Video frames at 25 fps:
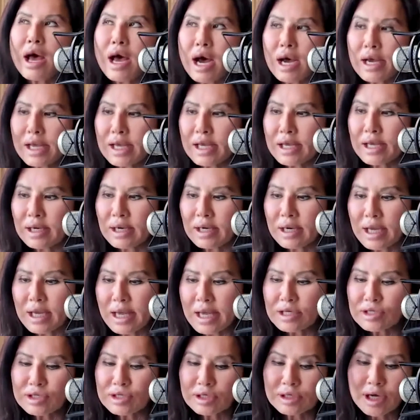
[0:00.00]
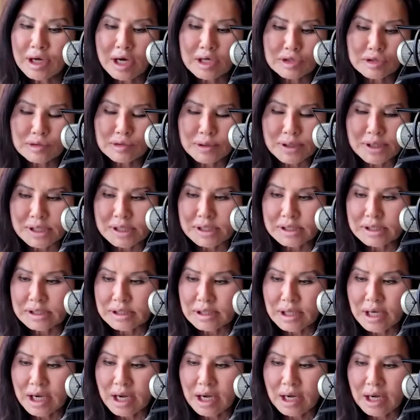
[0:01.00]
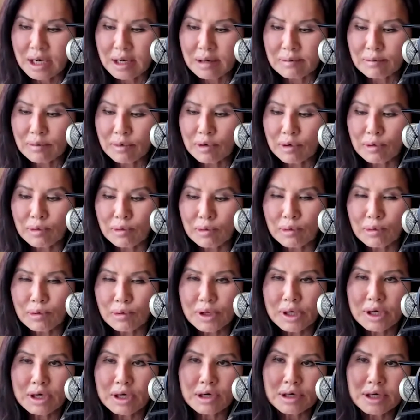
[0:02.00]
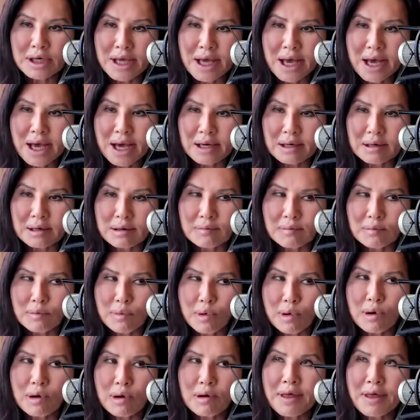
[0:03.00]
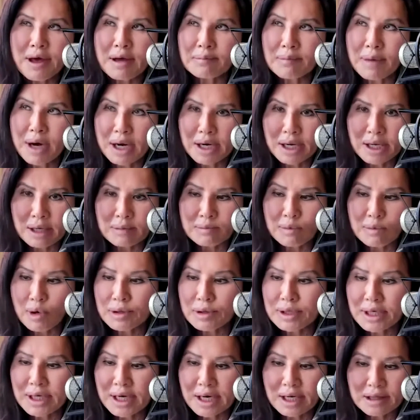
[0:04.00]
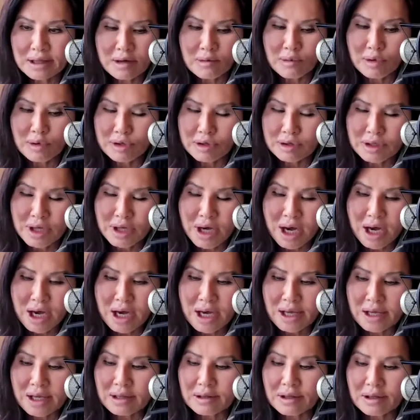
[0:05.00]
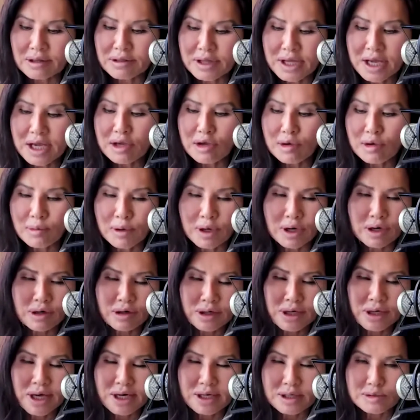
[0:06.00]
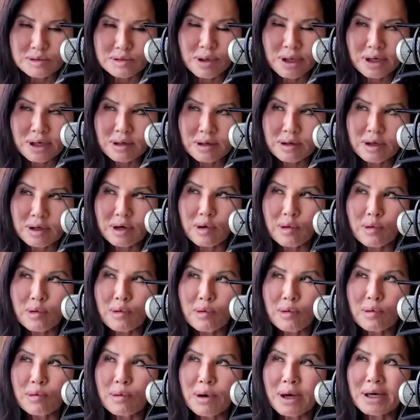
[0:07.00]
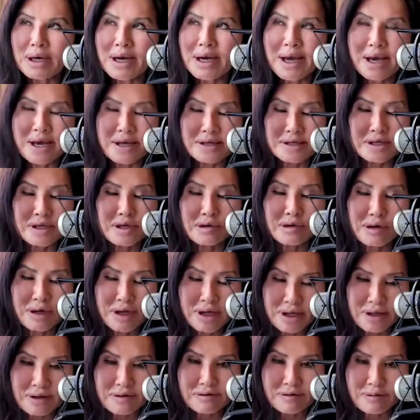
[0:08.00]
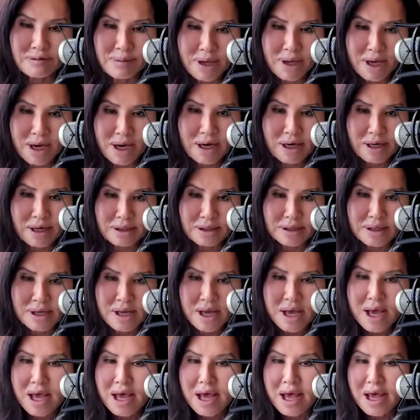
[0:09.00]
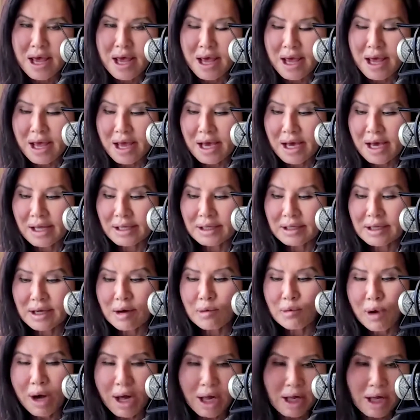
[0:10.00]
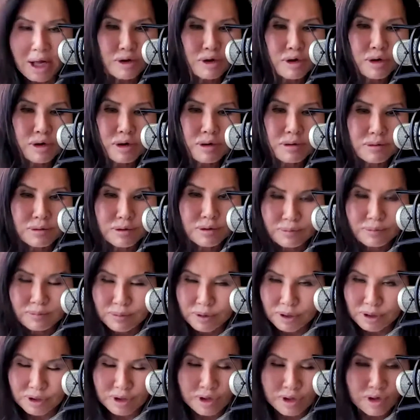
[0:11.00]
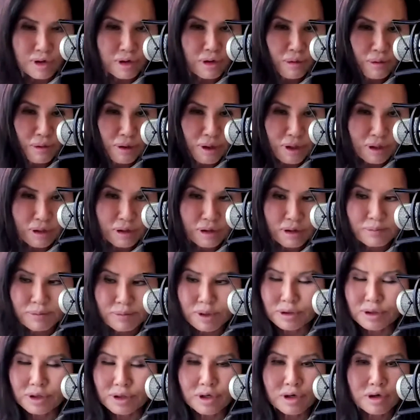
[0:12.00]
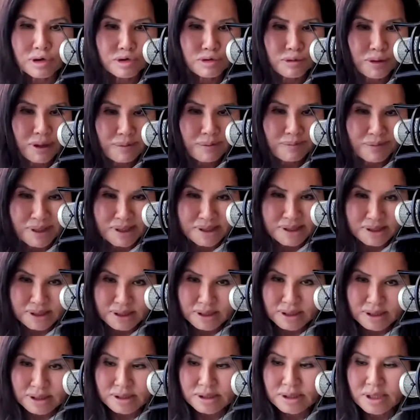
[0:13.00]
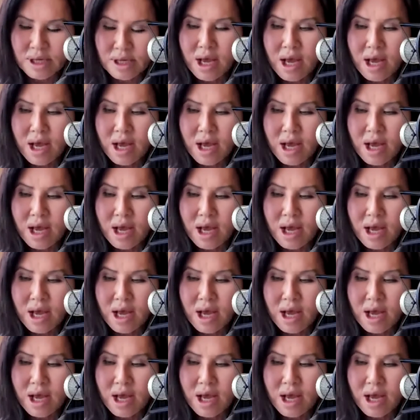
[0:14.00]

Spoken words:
In Asian countries, we look at more than money, more than anything. When you die, the thing you want to look at is what legacy you leave behind. And while you're building your career, building your dream business,